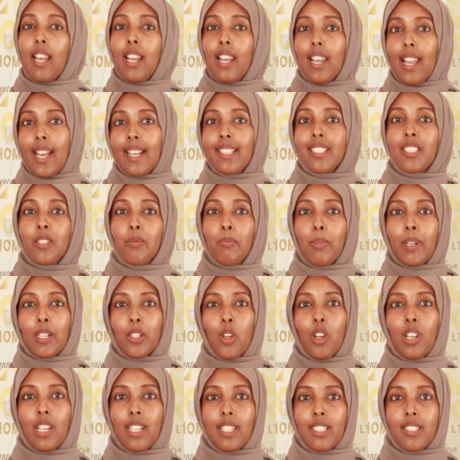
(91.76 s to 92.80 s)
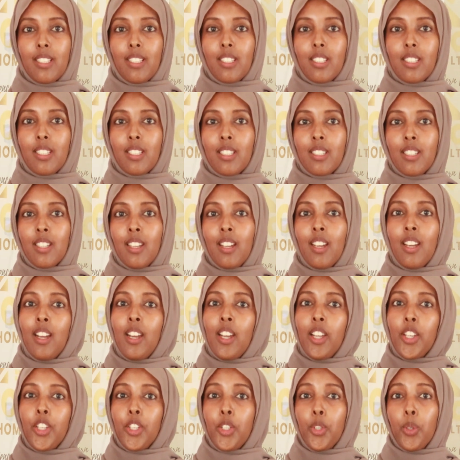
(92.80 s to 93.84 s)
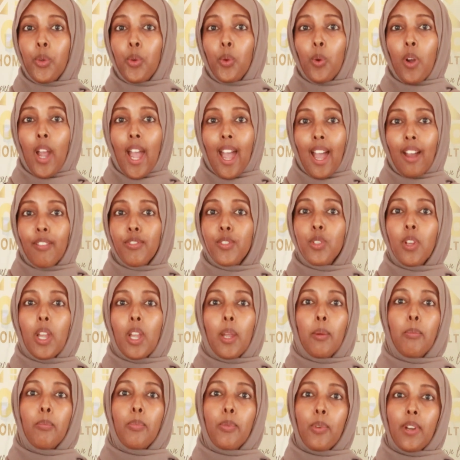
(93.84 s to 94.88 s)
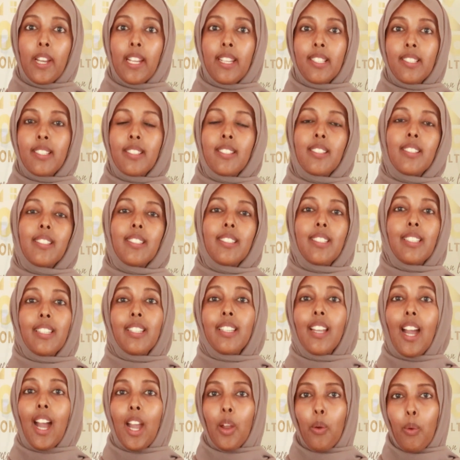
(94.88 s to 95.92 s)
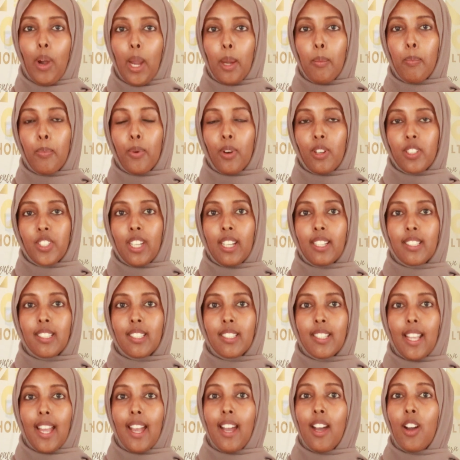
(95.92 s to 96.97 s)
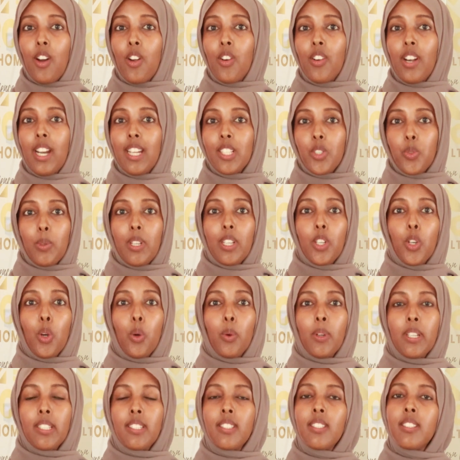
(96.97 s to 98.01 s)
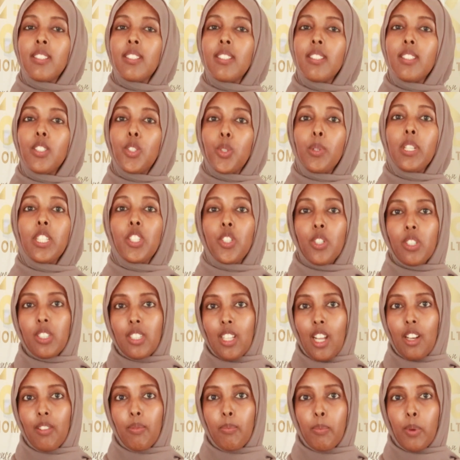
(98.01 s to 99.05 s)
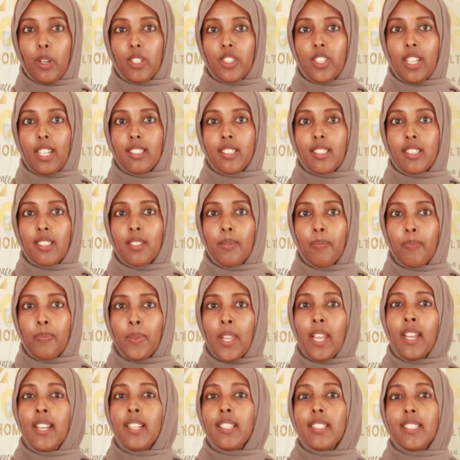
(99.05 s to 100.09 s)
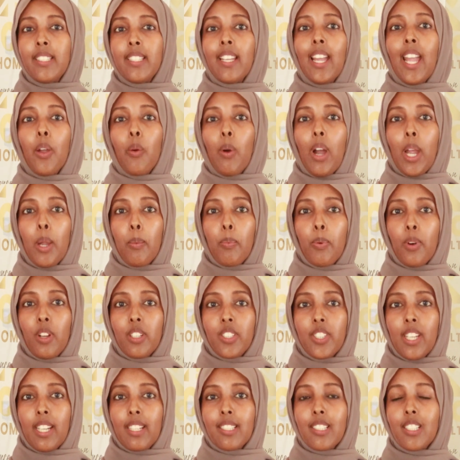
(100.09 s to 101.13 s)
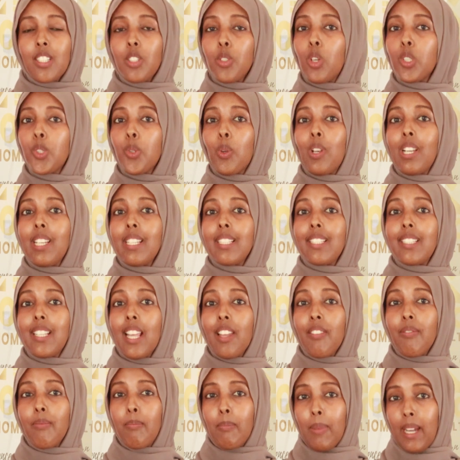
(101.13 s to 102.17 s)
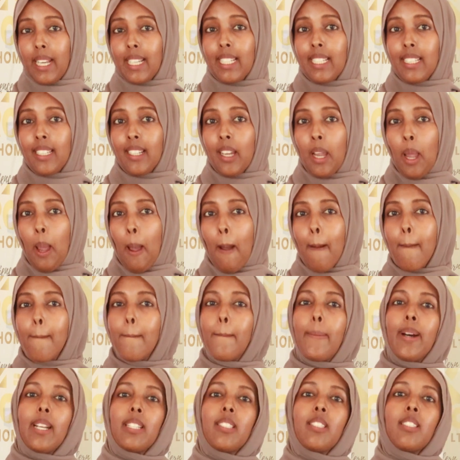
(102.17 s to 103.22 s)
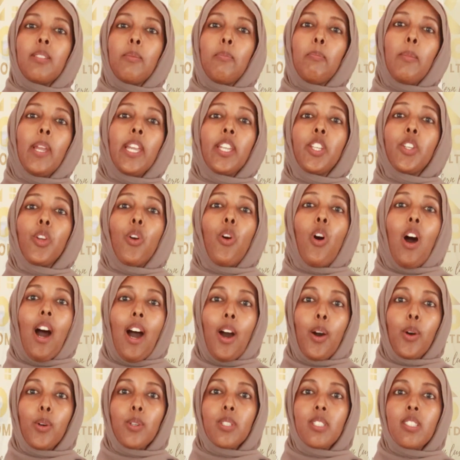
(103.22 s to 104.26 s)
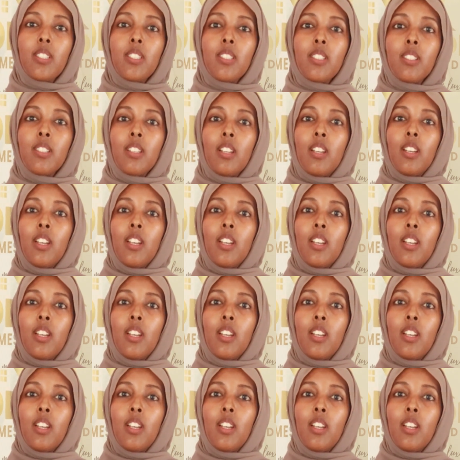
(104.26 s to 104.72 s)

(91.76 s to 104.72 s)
Last but not least, you have to embrace DIY projects, or as we know it, do-it-yourself projects. DIY projects not only save money, but make your house